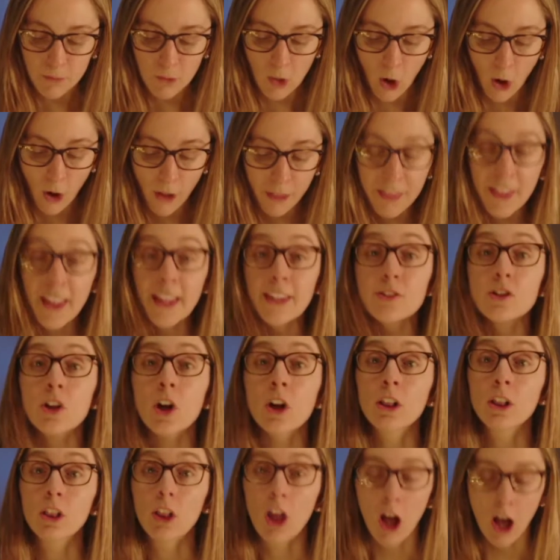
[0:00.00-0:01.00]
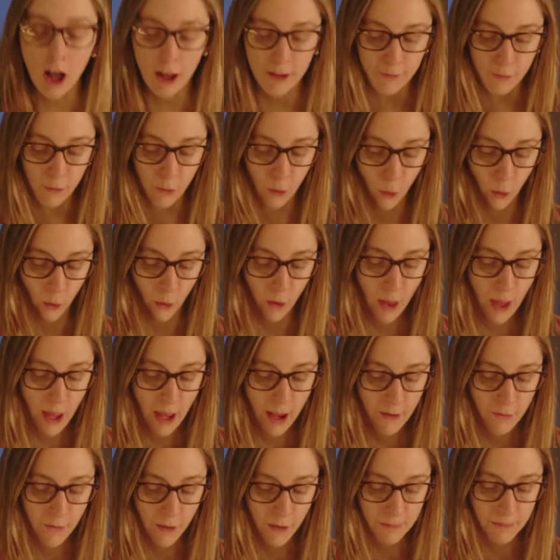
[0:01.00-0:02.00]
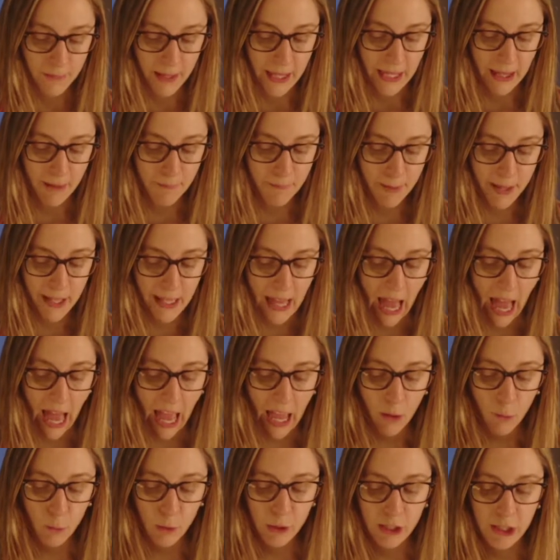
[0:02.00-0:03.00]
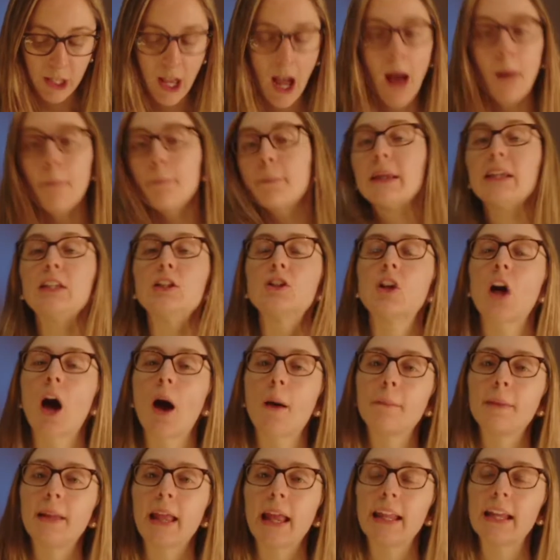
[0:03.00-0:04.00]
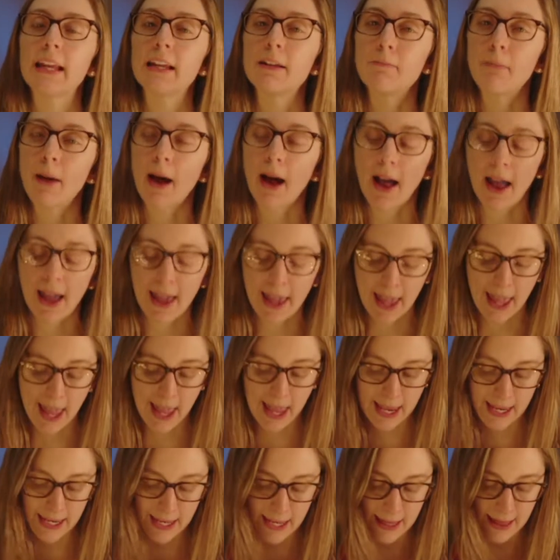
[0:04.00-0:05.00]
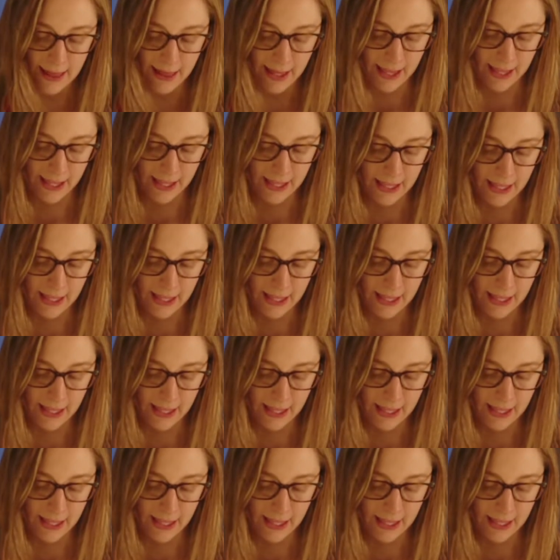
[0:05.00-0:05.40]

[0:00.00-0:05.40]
All things are lawful for me, but I will not be dominated by anything.